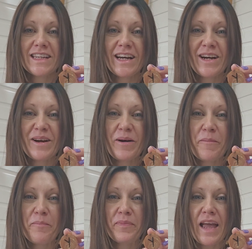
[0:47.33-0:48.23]

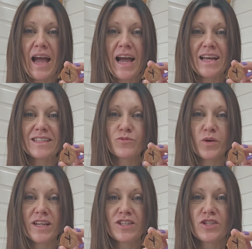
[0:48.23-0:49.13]
And
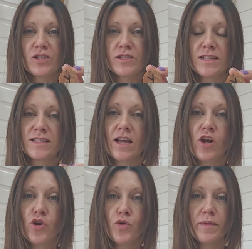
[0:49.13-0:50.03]
what it does is it
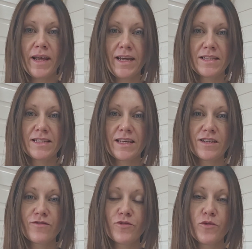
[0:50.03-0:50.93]
illuminates
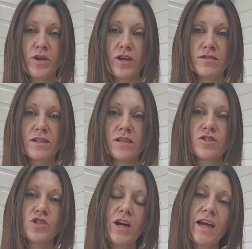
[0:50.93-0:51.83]
things for you. So
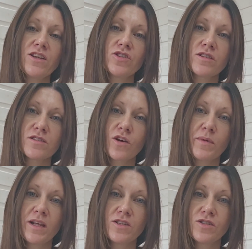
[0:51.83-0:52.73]
this change that's
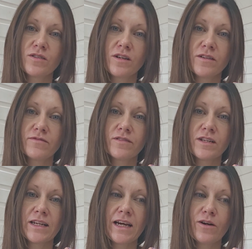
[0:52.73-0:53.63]
coming into your life
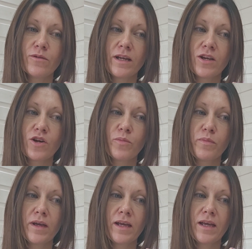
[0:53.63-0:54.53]
right now, it could
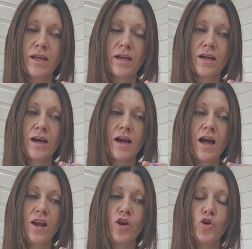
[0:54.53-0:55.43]
be
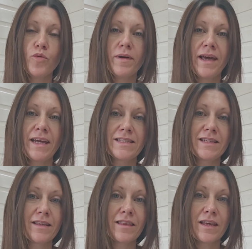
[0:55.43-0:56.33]

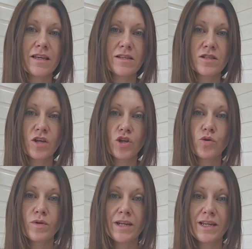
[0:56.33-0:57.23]
illuminating things that you
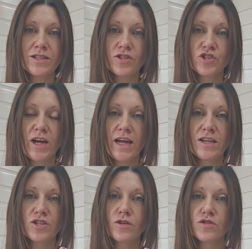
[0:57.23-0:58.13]
need to
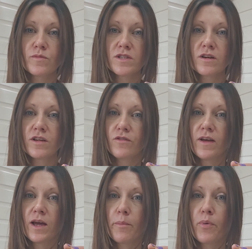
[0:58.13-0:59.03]
change. So it's almost like you've
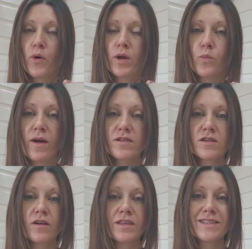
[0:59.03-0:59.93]
hit a point where it's
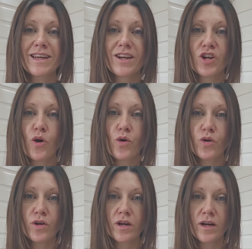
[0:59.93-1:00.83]
like this can no
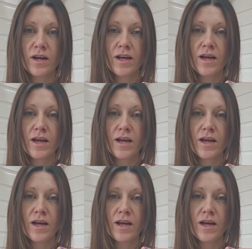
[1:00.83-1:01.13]
longer